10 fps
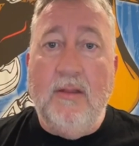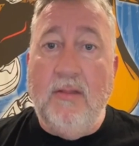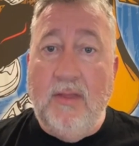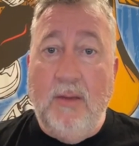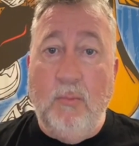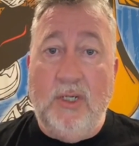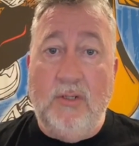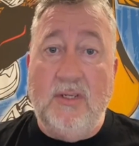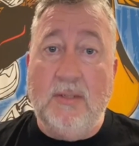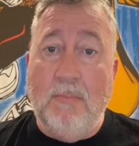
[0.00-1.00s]
Then we do
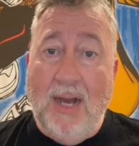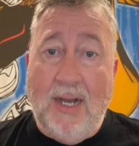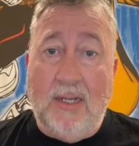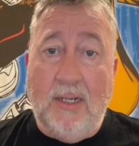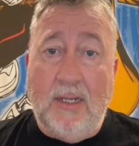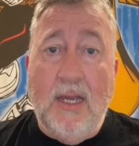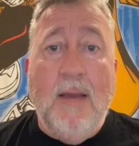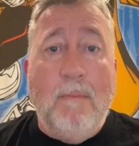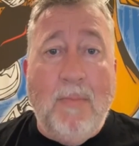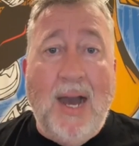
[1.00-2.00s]
some marketing.
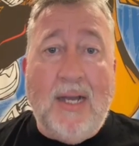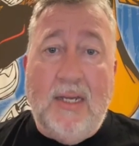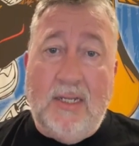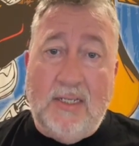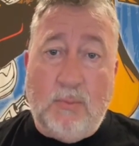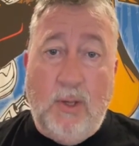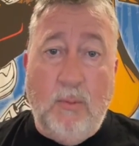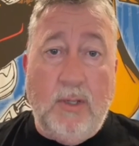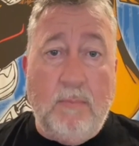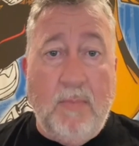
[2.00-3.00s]
Marketing is where
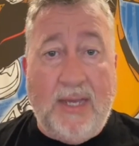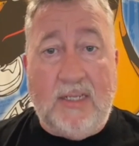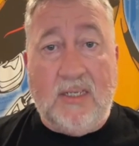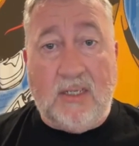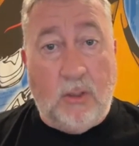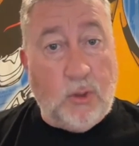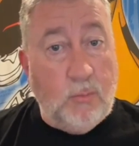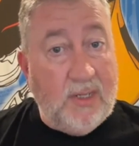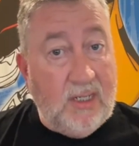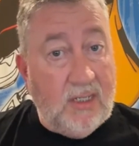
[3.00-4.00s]
we make social
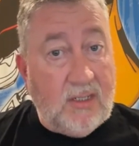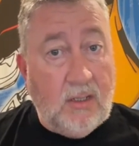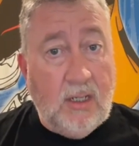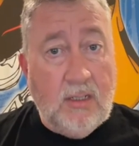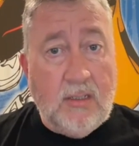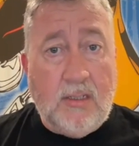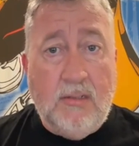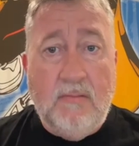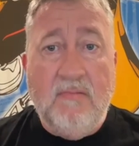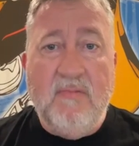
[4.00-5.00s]
media tiles.
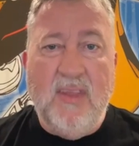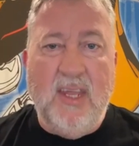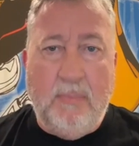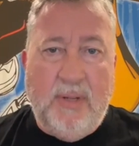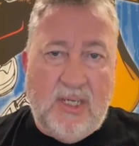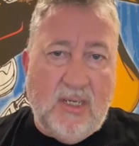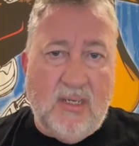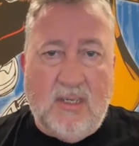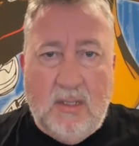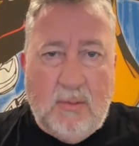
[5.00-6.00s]
They're the
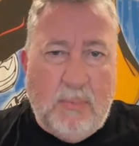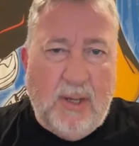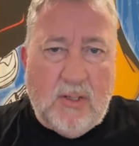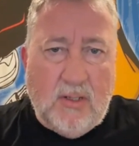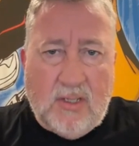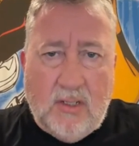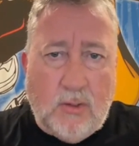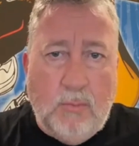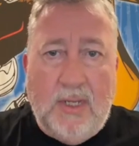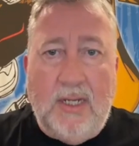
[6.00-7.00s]
pictures that we post on social
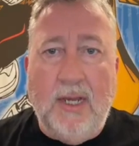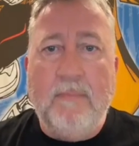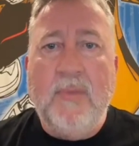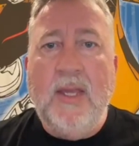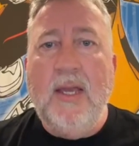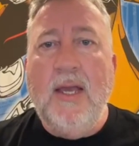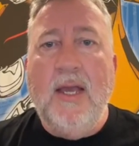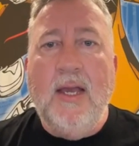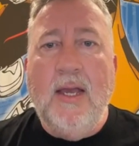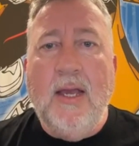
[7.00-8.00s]
media.
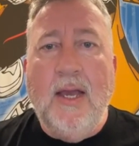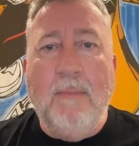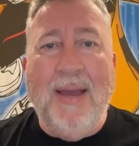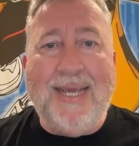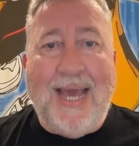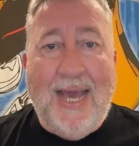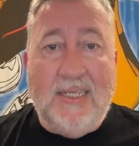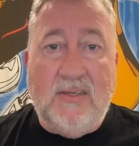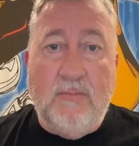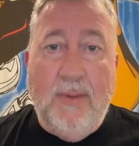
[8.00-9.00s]
And make
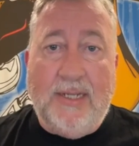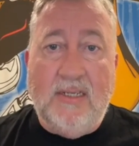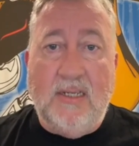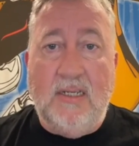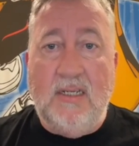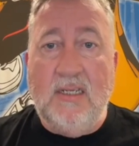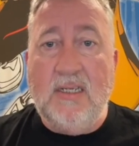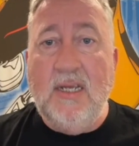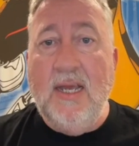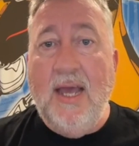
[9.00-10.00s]
ads for magazines
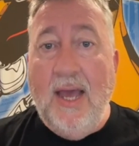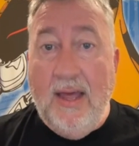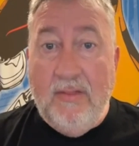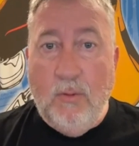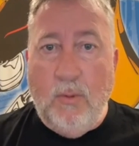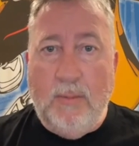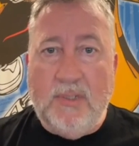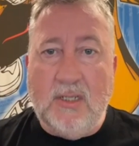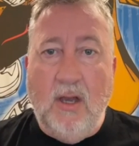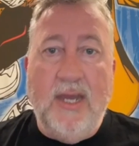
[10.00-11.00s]
and the
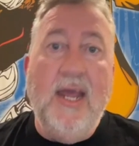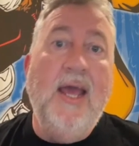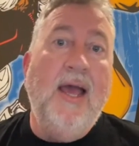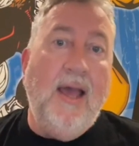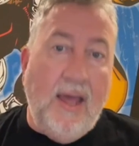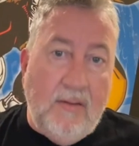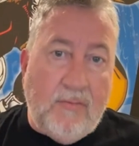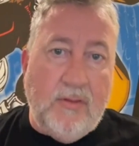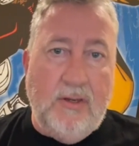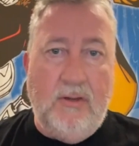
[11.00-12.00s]
website and
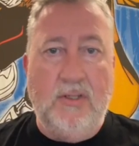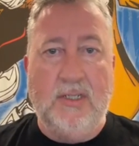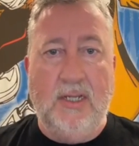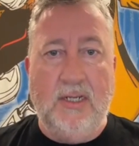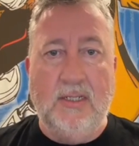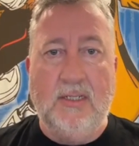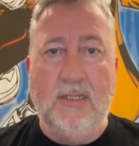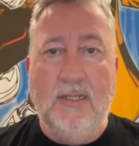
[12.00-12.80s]
for the newsletters.